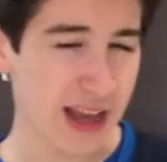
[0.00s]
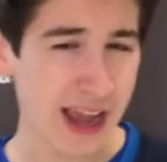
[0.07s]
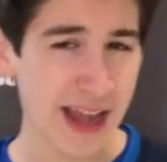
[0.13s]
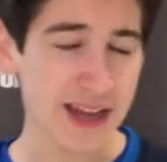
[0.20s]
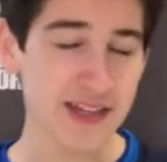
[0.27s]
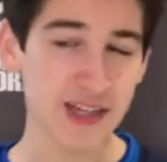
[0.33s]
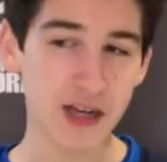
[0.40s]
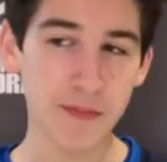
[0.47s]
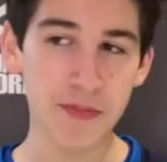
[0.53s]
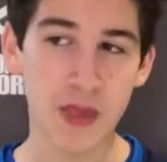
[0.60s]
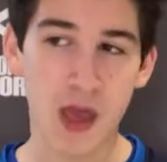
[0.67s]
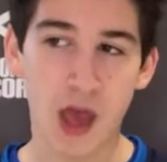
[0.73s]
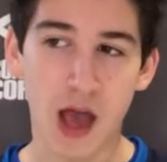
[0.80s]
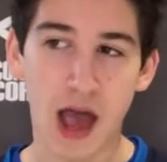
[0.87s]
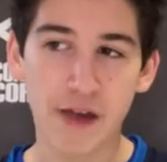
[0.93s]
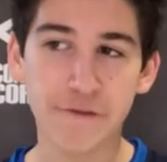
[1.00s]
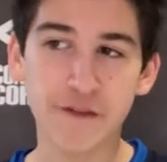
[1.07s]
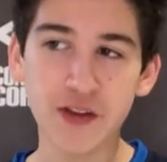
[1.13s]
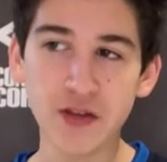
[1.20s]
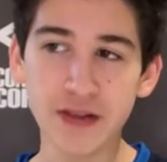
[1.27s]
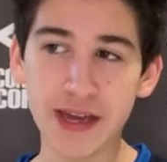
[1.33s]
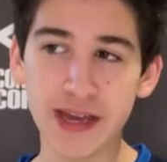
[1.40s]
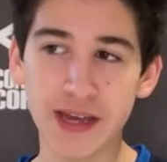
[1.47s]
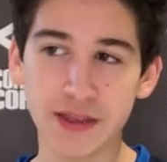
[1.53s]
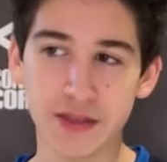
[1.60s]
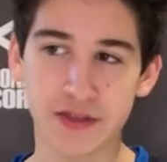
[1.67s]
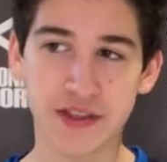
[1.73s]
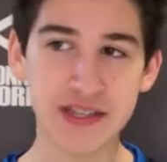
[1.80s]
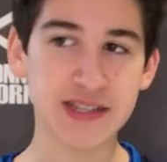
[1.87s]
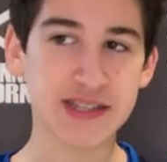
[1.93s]
And I feel like
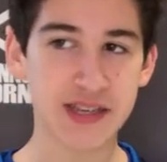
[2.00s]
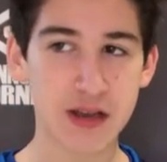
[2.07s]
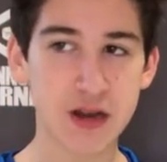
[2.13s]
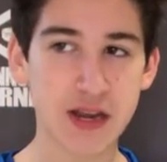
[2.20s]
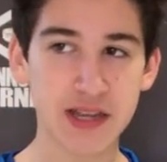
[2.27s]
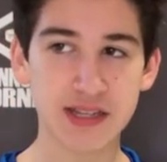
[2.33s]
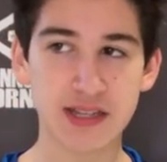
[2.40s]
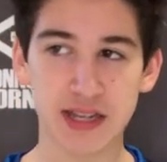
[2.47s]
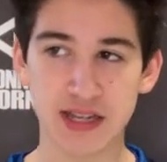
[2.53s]
this series